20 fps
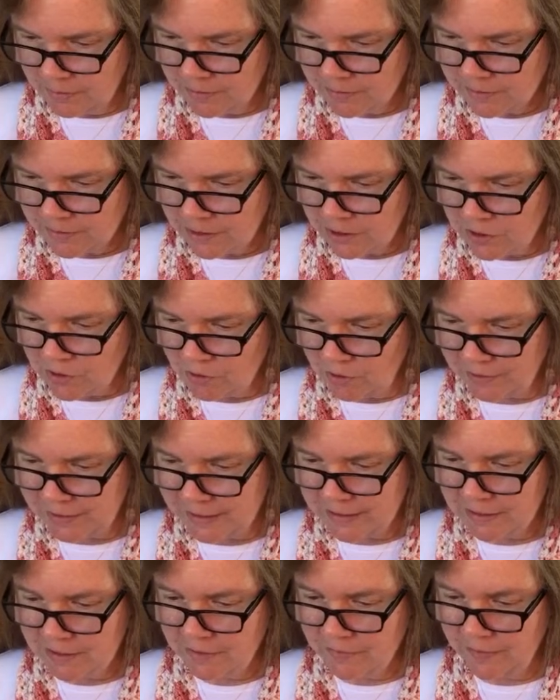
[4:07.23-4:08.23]
See, you all
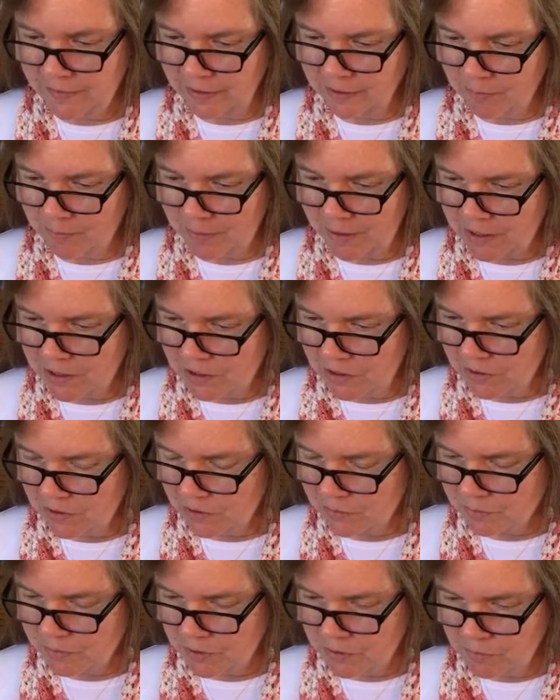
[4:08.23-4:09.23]
get to develop
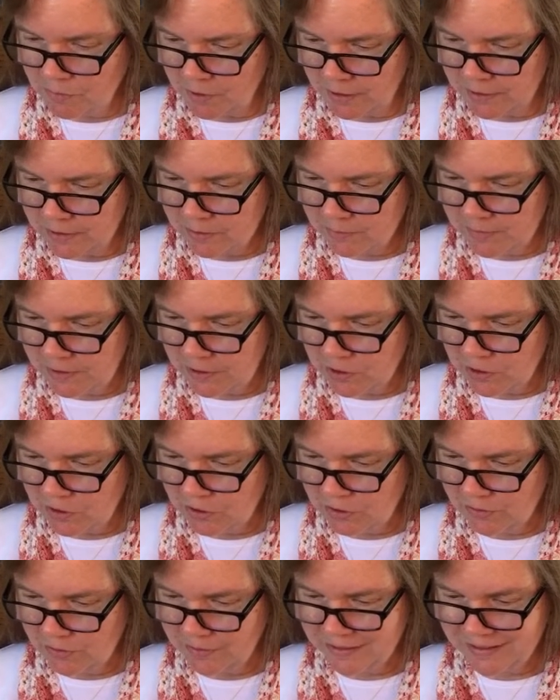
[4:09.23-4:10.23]
patience when you watch me
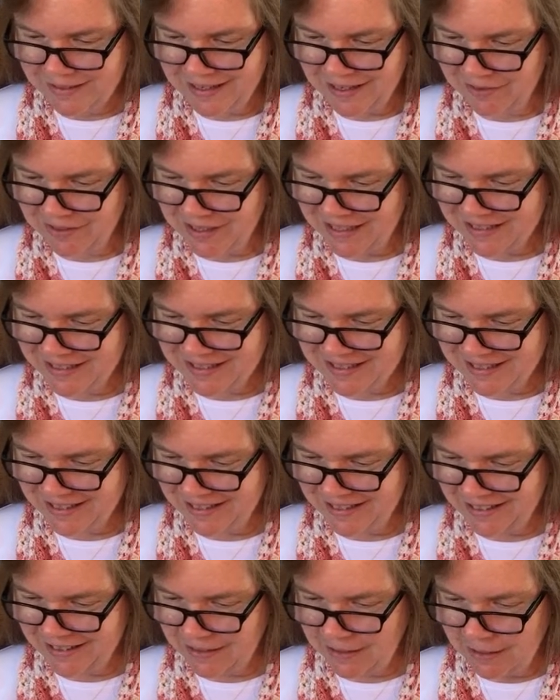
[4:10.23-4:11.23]
too. Isn't that
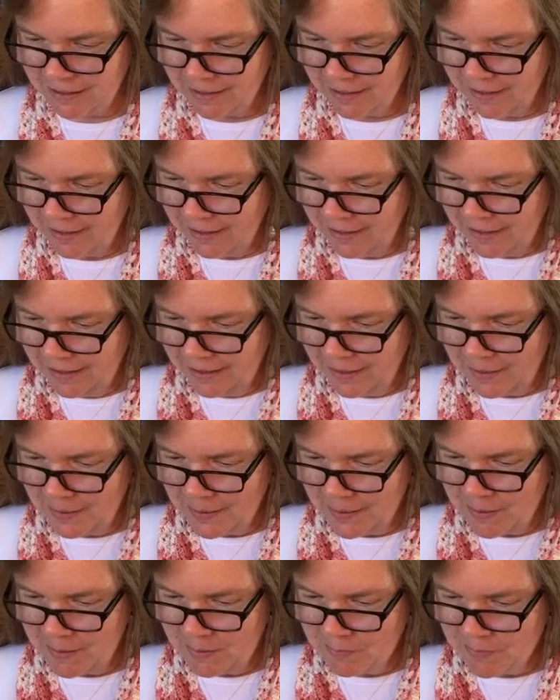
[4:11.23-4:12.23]
exciting?
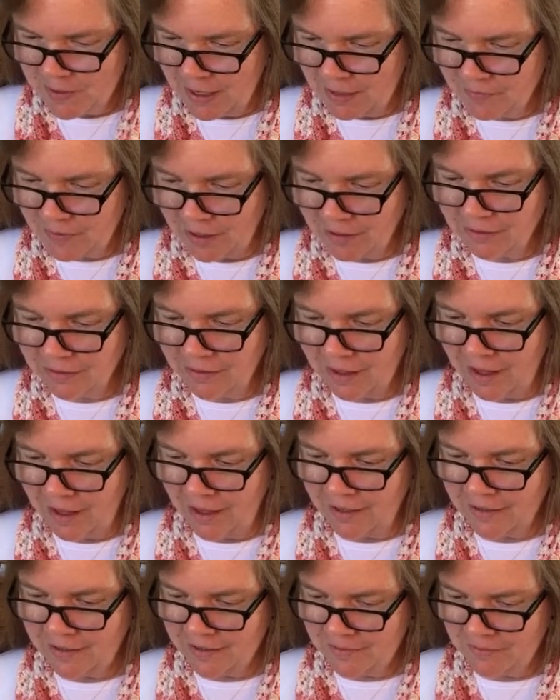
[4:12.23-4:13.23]
We have
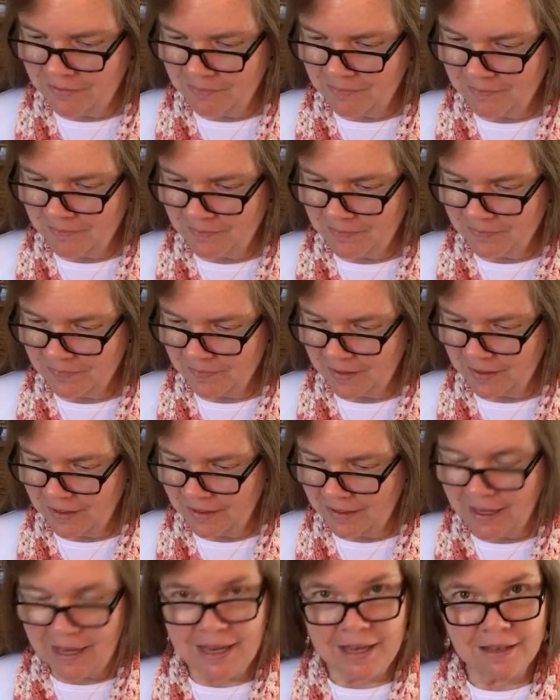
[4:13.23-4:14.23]
Alana.
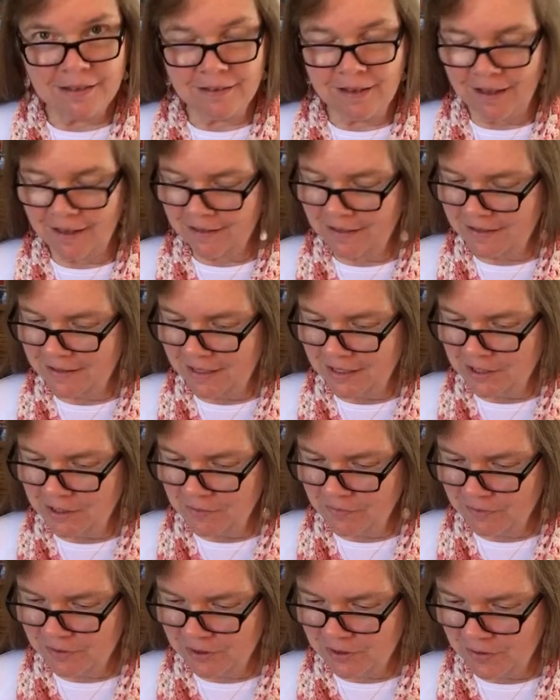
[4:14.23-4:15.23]
Hey, Alana, thank you
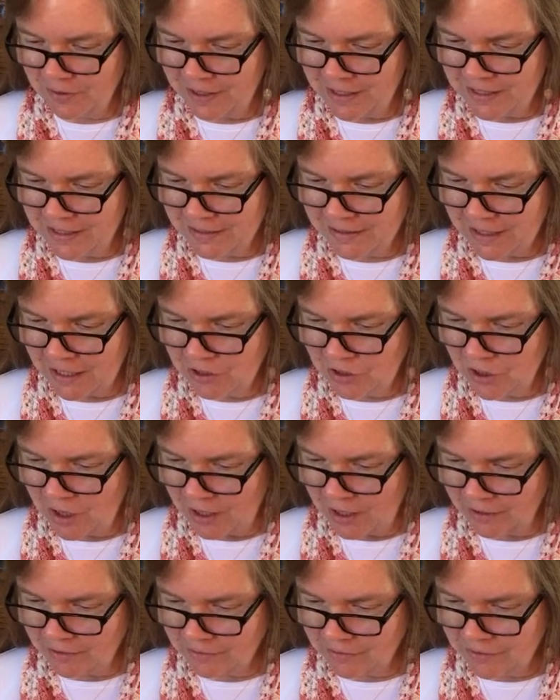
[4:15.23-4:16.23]
for joining us. And
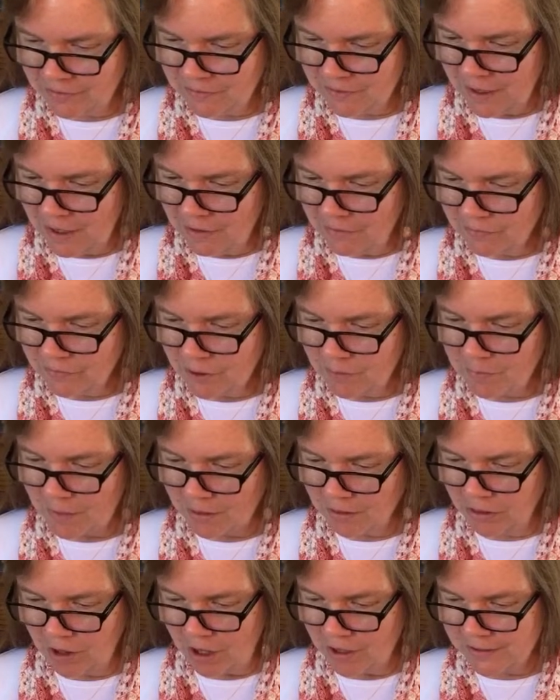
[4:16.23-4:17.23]
Jacqueline from
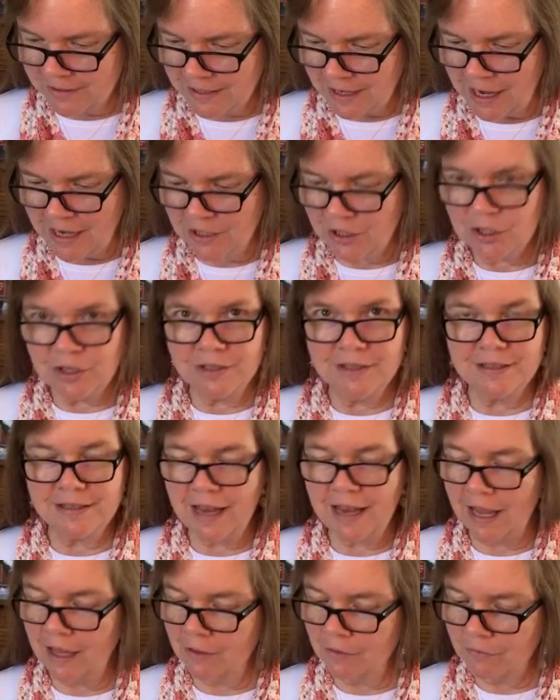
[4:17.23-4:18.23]
Los Angeles,
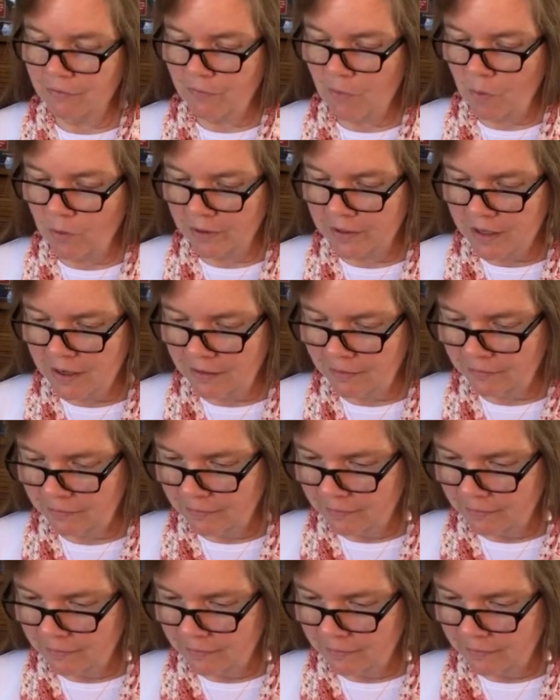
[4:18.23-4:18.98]
California.